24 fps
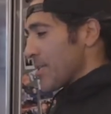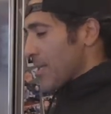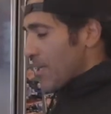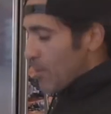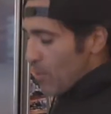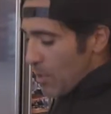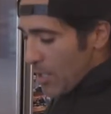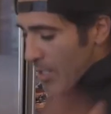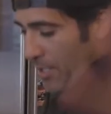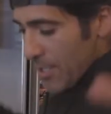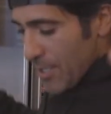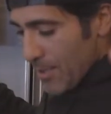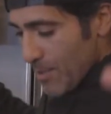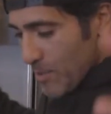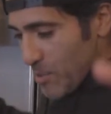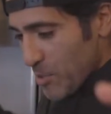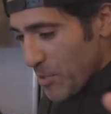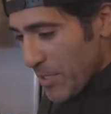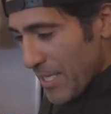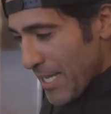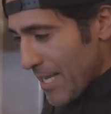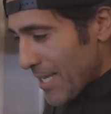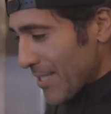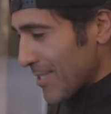like, want to come
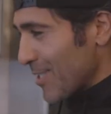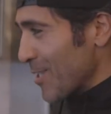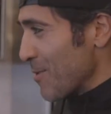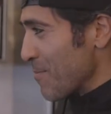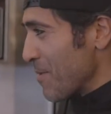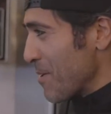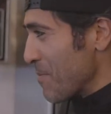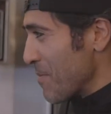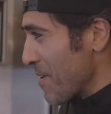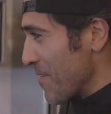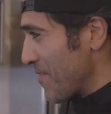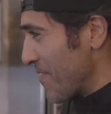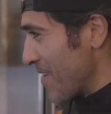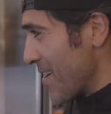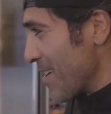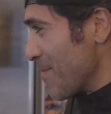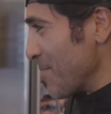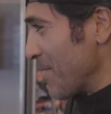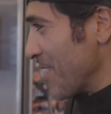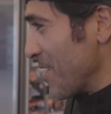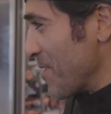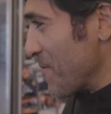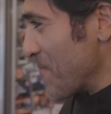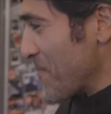to Alaska meet my
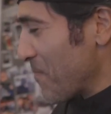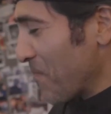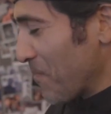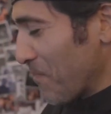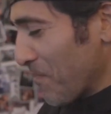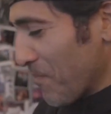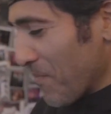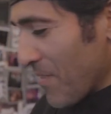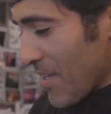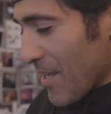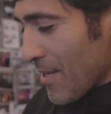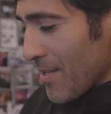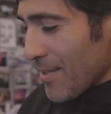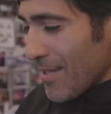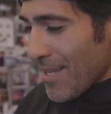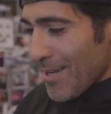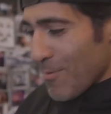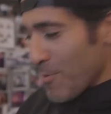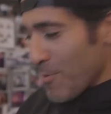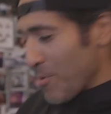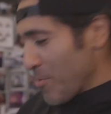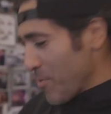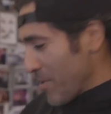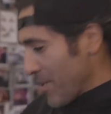family? And
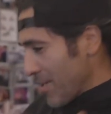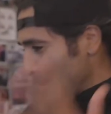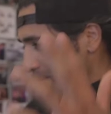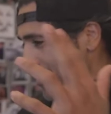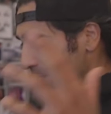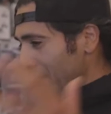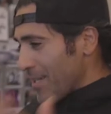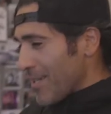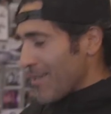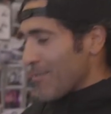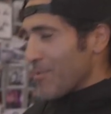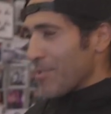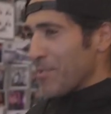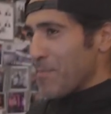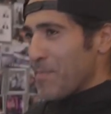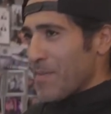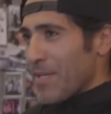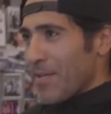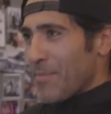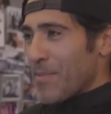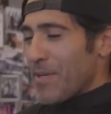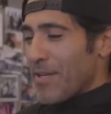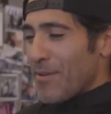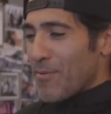like we went up there, we spent
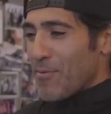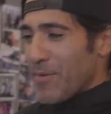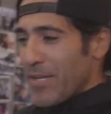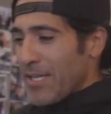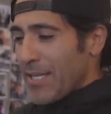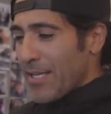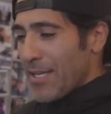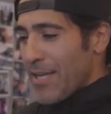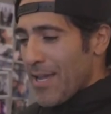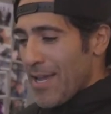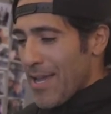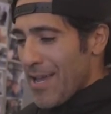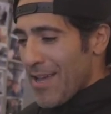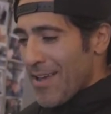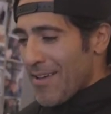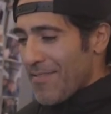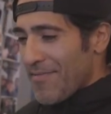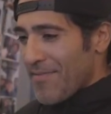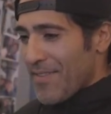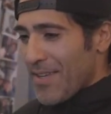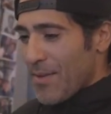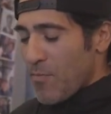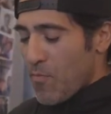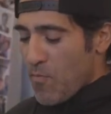about a week and a
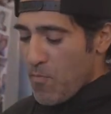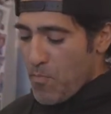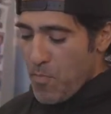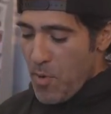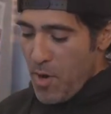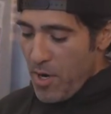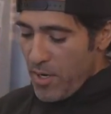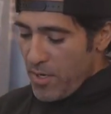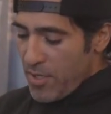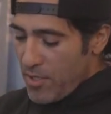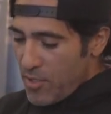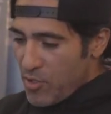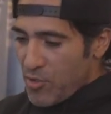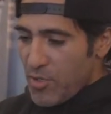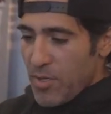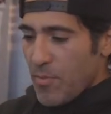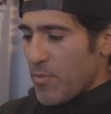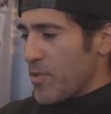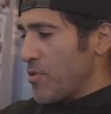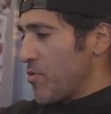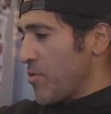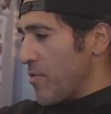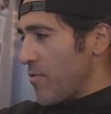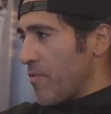half, and part of the trip we
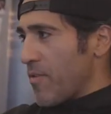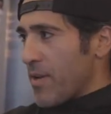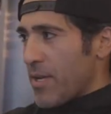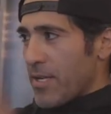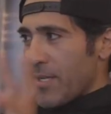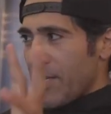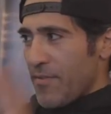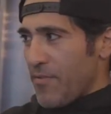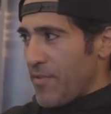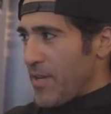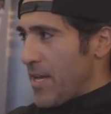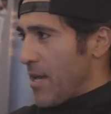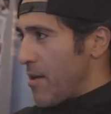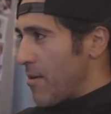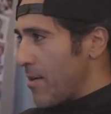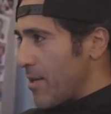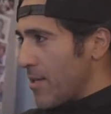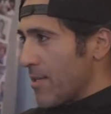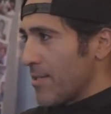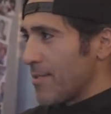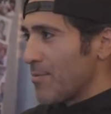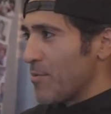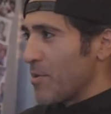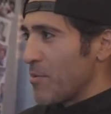drove around different
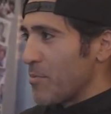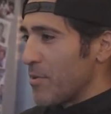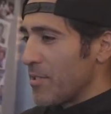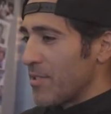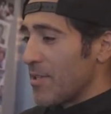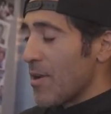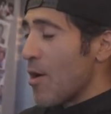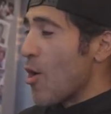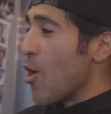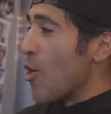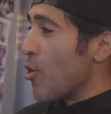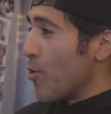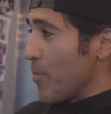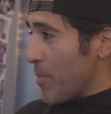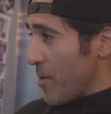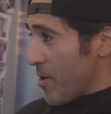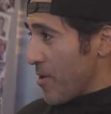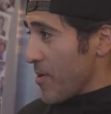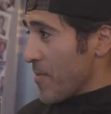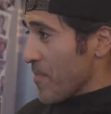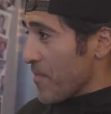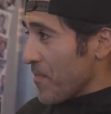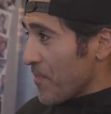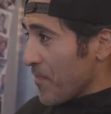areas. Yes. We went to
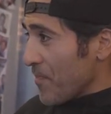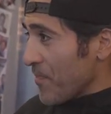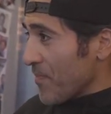Homer.